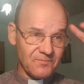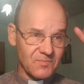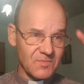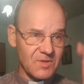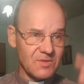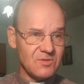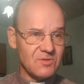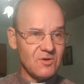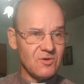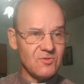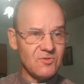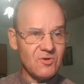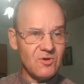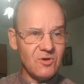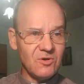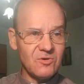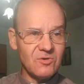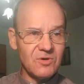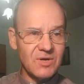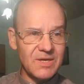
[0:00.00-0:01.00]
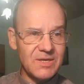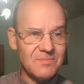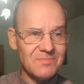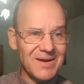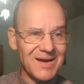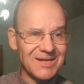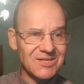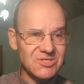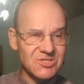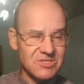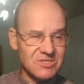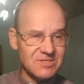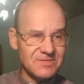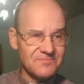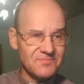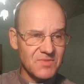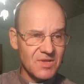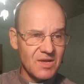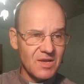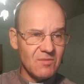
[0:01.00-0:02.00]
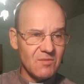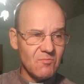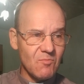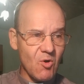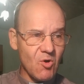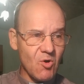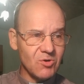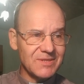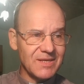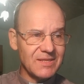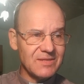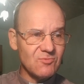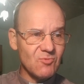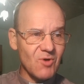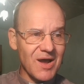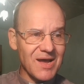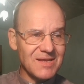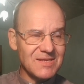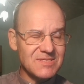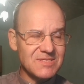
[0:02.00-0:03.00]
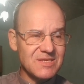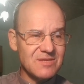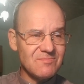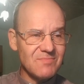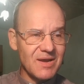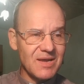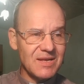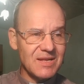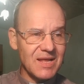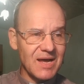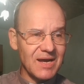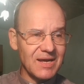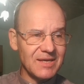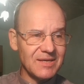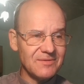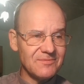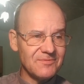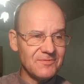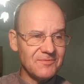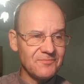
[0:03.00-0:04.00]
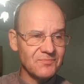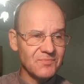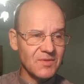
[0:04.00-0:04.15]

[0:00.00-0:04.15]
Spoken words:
No, imagine, more than once in my life,